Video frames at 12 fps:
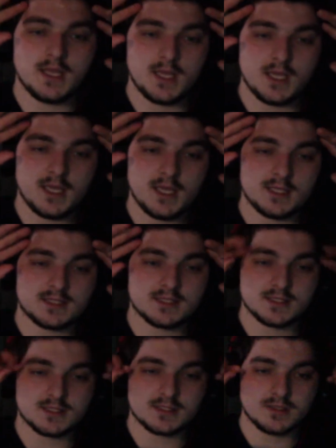
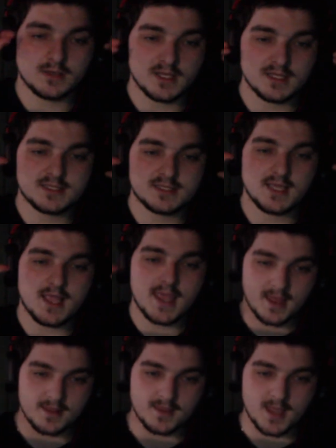It's starting to
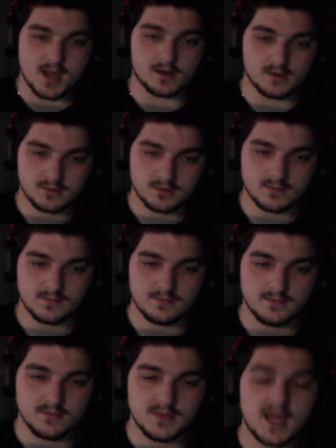get there.
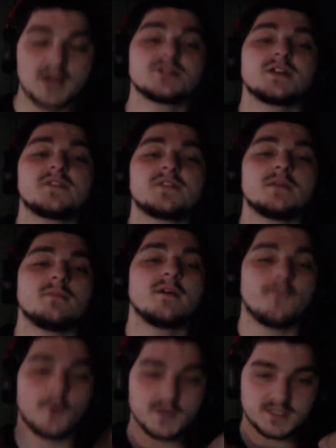I just have to get my
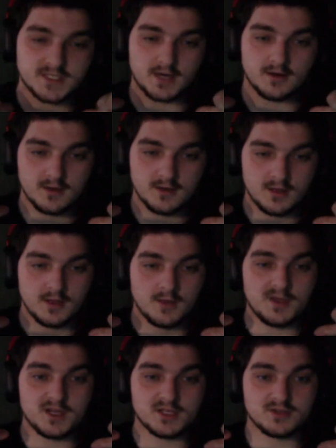voice there.
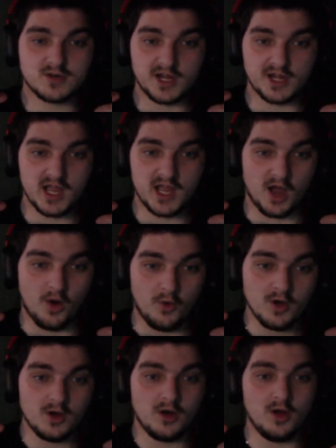Because right now,
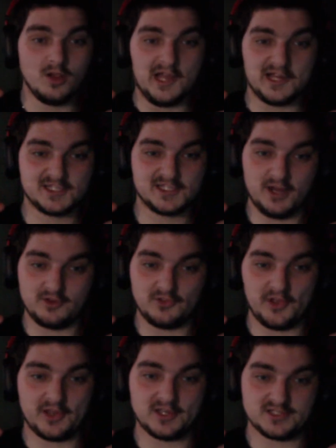all I sound
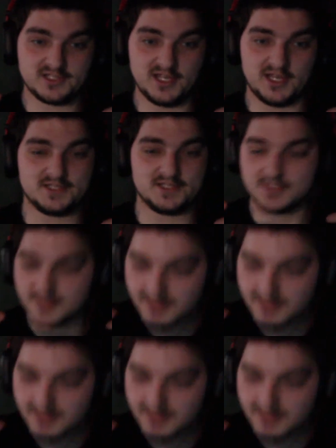like is this.